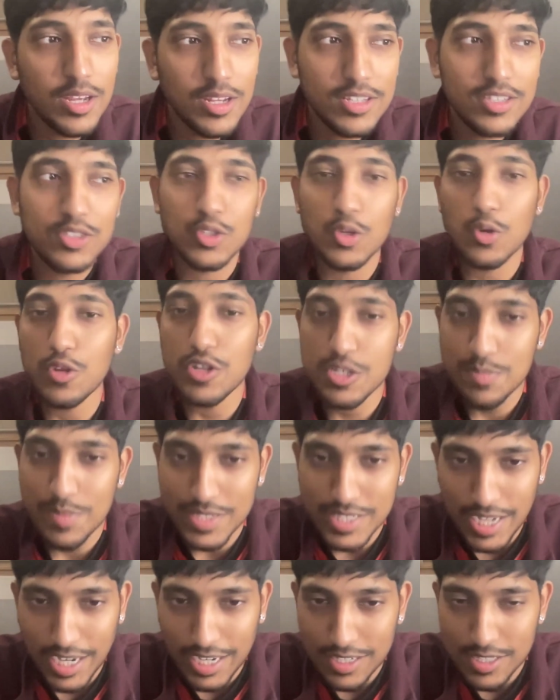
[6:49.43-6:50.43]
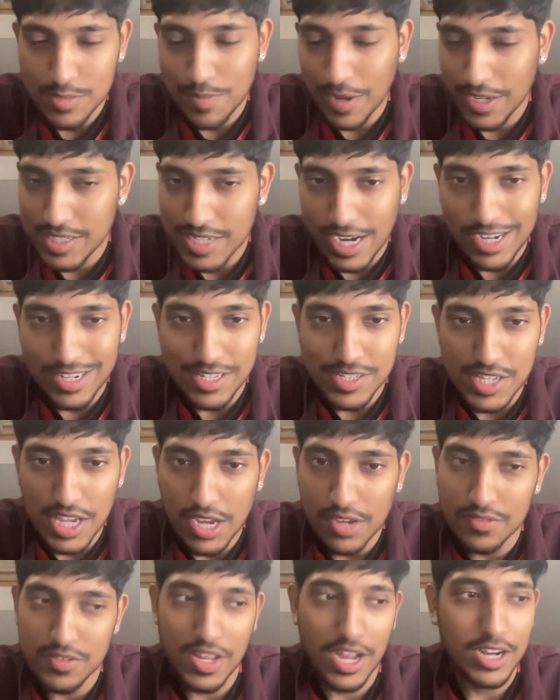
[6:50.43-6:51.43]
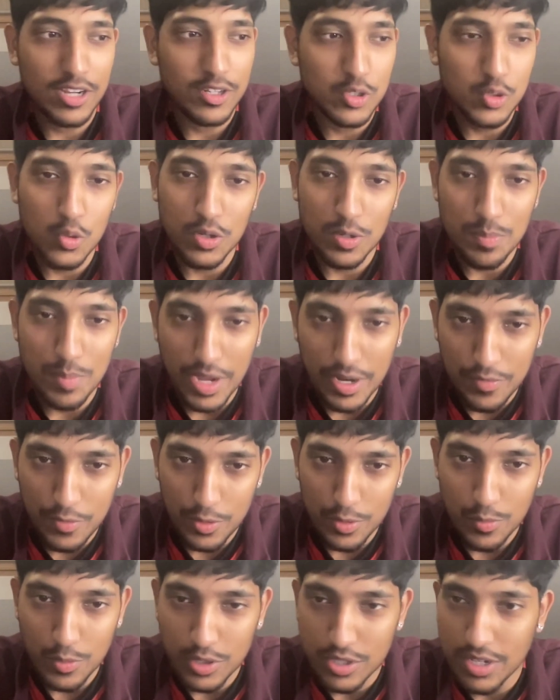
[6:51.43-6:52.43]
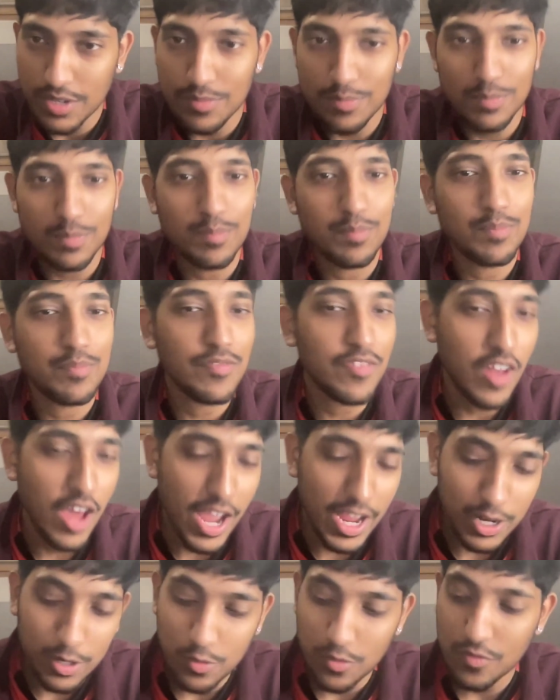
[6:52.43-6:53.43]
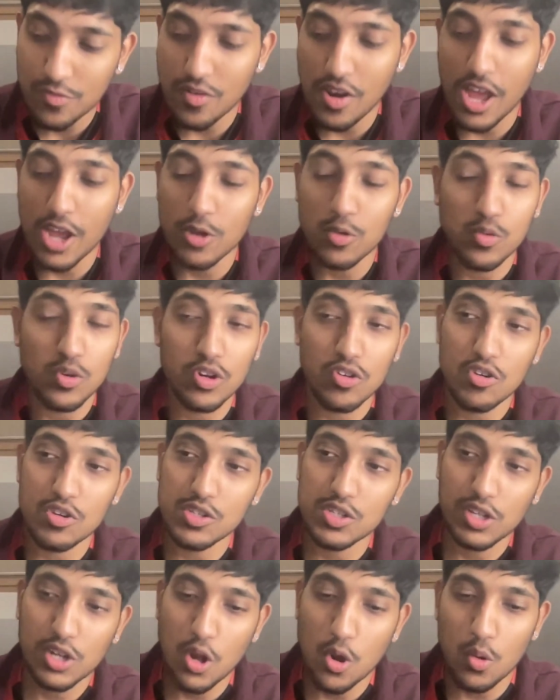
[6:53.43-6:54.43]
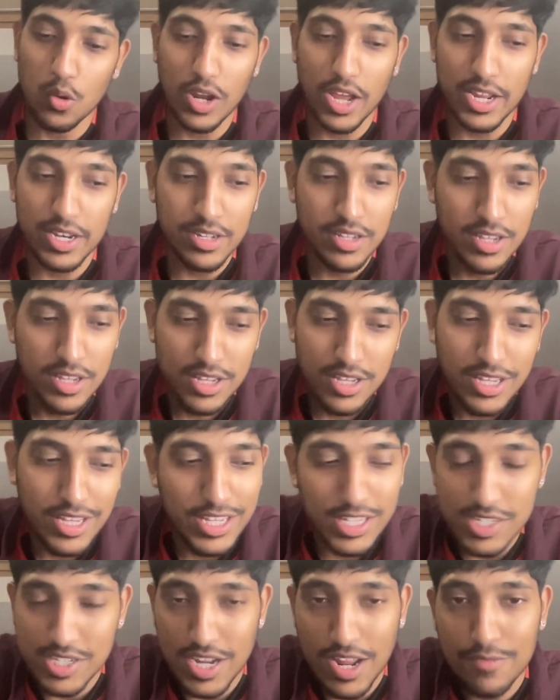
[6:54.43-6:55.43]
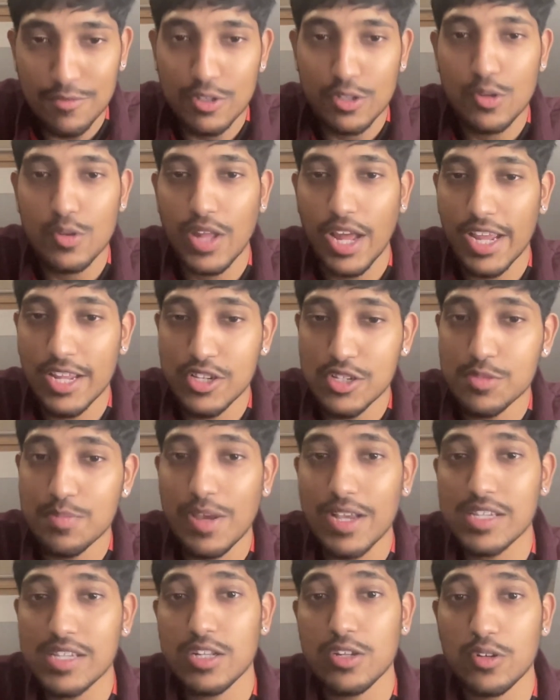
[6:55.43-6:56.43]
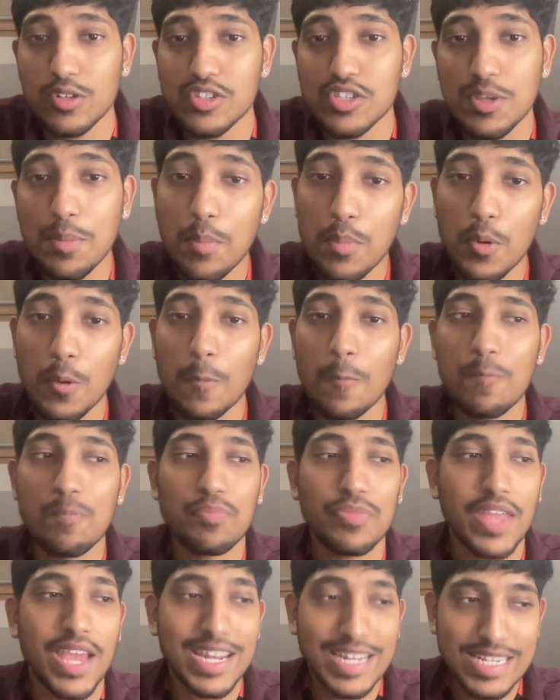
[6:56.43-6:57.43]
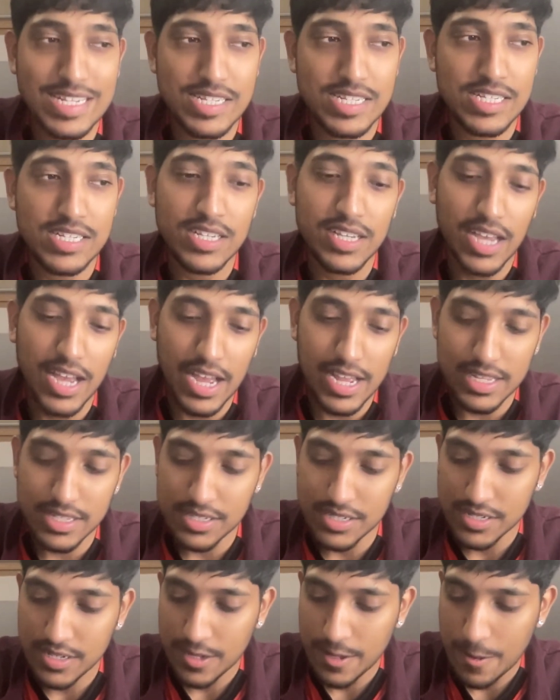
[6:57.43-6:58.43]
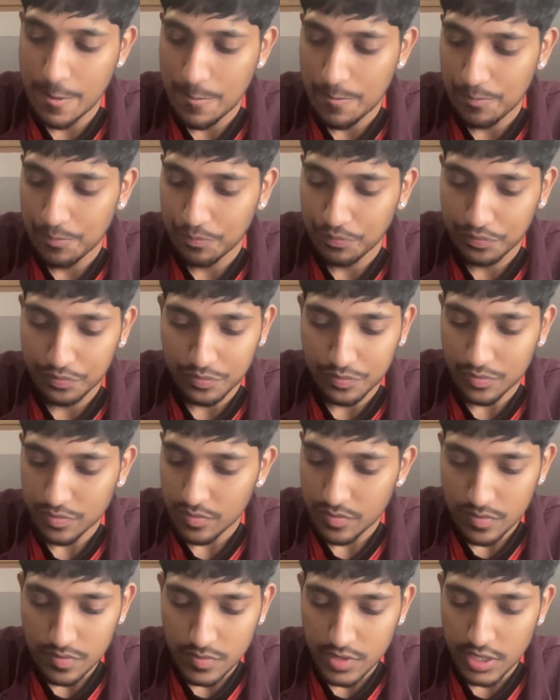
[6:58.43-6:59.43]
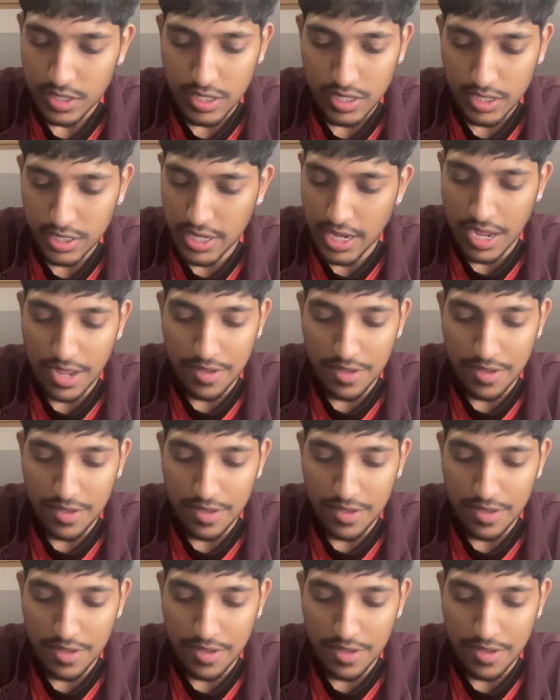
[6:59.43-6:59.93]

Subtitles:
do the spectacular saves like a Jordan Pickford would and fly all across the goal line. He doesn't have to do that. He just makes it look simple and easy. And yeah,